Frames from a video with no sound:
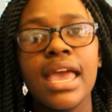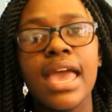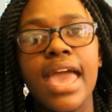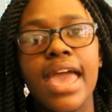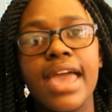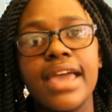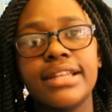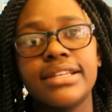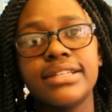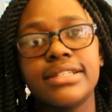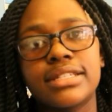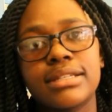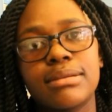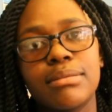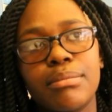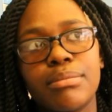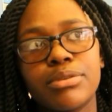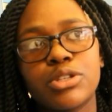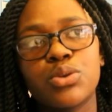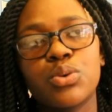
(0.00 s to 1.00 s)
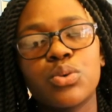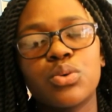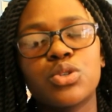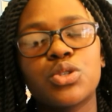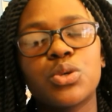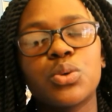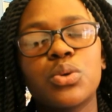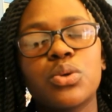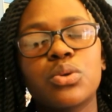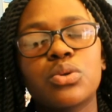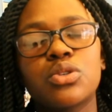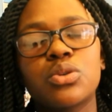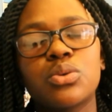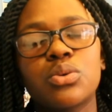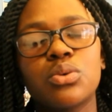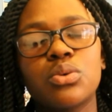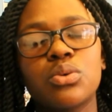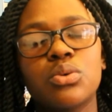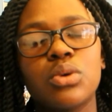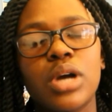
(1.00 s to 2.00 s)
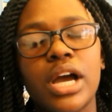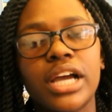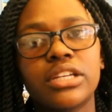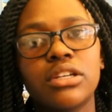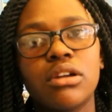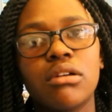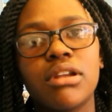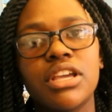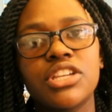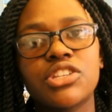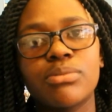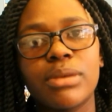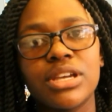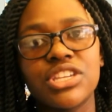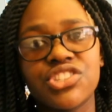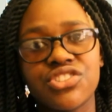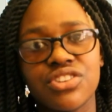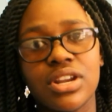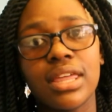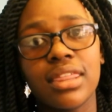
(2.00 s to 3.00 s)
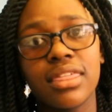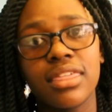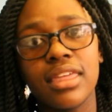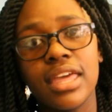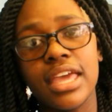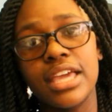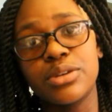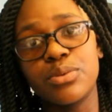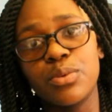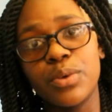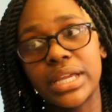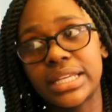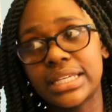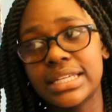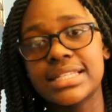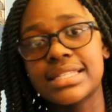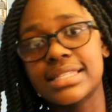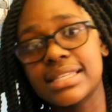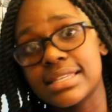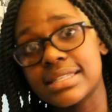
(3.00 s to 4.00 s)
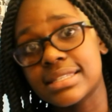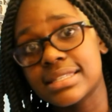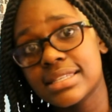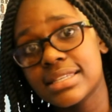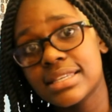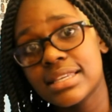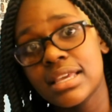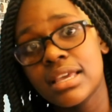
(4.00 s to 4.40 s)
and to acknowledge my strength and weaknesses,